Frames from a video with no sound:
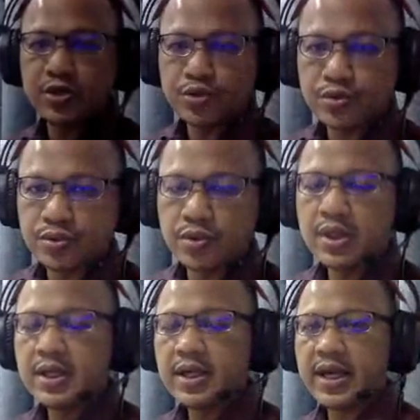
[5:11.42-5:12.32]
to,
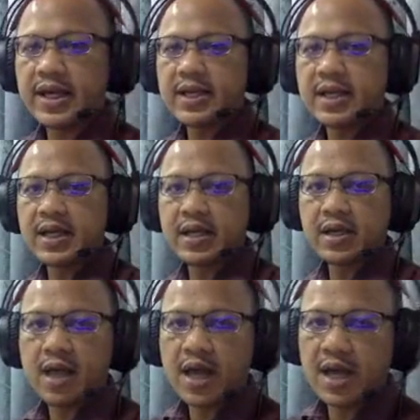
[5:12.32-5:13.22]
and
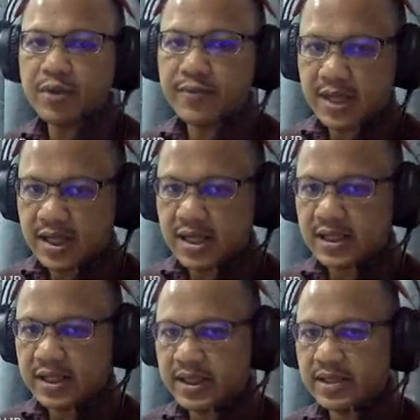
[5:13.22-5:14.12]
qira'ah bermakna
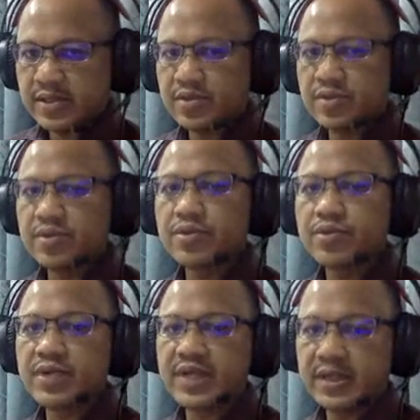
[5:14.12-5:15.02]
reading. So
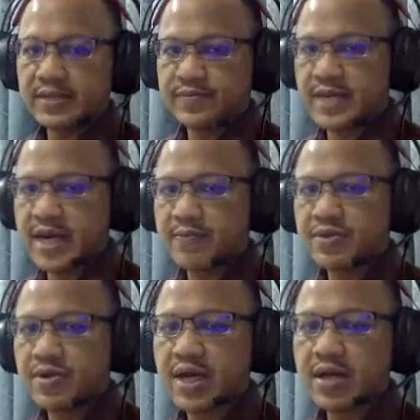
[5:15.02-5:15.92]
to read. Nah,
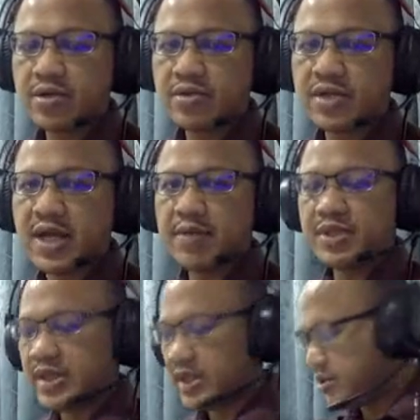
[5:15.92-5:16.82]
so I go to the
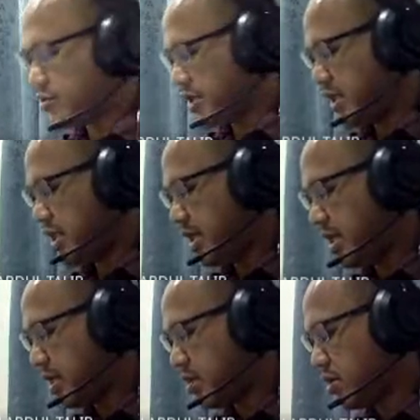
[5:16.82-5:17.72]
library to read.
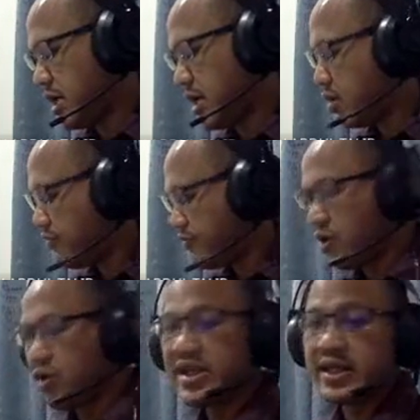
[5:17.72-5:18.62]
Lil qira'ah, or
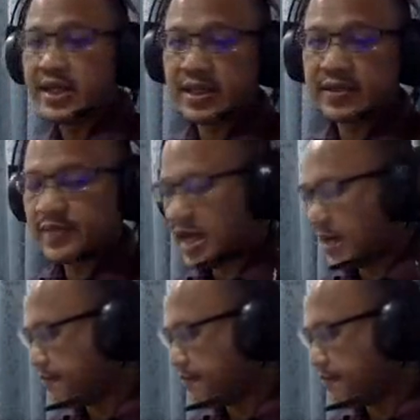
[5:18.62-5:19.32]
for reading. Nah.